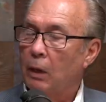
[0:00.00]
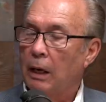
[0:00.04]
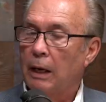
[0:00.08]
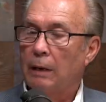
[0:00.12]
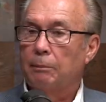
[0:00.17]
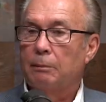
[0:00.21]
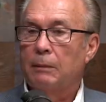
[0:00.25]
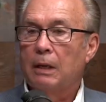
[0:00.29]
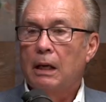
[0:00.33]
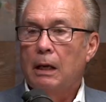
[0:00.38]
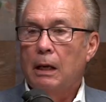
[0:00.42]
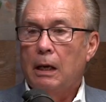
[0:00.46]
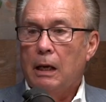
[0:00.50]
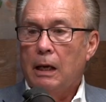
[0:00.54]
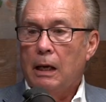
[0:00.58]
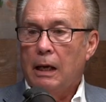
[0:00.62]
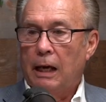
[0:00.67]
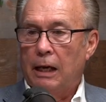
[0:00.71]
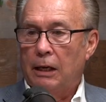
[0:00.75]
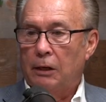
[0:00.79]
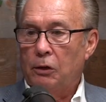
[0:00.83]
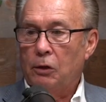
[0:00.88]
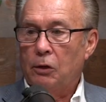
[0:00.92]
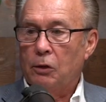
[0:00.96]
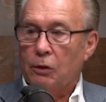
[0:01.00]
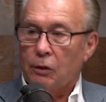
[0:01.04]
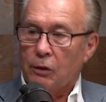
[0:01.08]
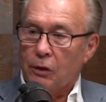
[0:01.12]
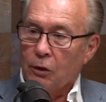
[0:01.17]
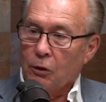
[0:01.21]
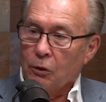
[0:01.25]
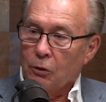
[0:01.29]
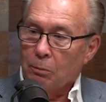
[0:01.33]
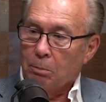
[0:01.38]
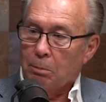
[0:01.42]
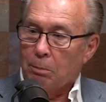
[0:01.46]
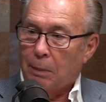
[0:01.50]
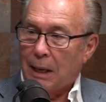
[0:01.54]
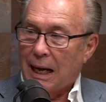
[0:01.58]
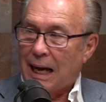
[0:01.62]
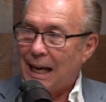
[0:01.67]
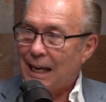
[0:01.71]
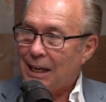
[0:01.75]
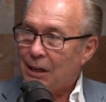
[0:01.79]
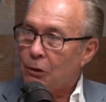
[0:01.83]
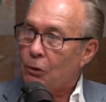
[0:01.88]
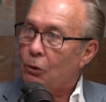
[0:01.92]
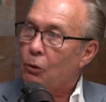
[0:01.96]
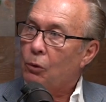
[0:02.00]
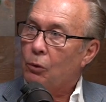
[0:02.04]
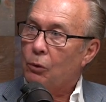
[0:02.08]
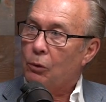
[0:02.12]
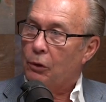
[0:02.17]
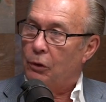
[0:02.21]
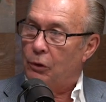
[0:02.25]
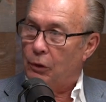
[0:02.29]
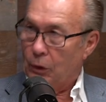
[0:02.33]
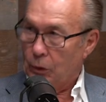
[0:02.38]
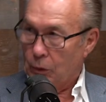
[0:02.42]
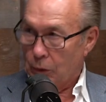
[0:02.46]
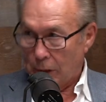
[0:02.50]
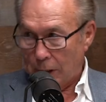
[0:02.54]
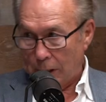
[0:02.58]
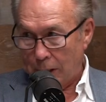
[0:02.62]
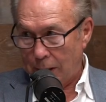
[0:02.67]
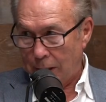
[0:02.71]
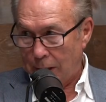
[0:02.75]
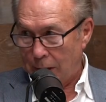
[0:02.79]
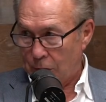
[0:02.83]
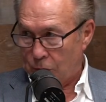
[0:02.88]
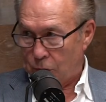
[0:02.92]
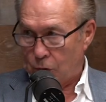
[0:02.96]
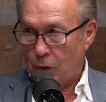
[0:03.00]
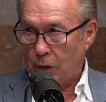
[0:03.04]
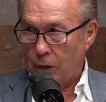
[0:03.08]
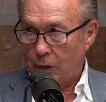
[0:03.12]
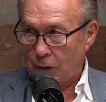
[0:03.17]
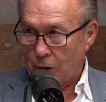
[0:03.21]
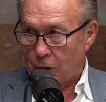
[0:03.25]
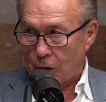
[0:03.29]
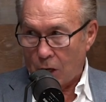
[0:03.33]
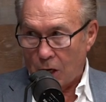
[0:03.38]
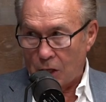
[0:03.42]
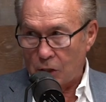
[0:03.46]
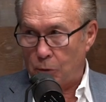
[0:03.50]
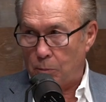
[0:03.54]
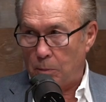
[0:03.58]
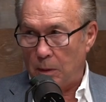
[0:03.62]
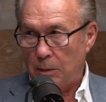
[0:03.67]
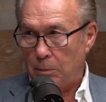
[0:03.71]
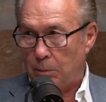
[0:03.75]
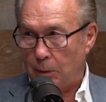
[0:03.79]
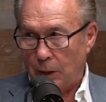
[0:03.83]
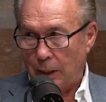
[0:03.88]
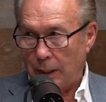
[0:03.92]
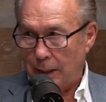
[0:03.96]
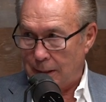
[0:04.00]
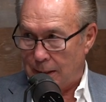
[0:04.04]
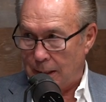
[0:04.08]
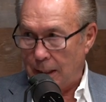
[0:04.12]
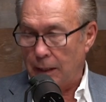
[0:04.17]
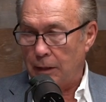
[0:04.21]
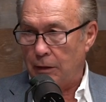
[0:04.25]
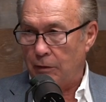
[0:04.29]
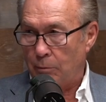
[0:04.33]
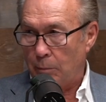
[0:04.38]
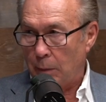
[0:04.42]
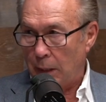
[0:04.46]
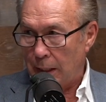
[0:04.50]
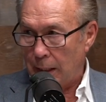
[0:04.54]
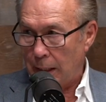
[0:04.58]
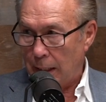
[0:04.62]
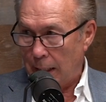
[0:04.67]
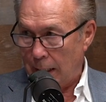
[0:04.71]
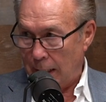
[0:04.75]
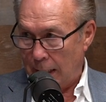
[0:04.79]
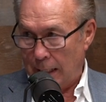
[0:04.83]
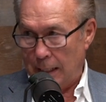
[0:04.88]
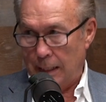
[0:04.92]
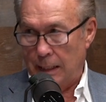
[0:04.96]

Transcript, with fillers: Right. And you know, the old buy and hold theory is going to cost people a ton of money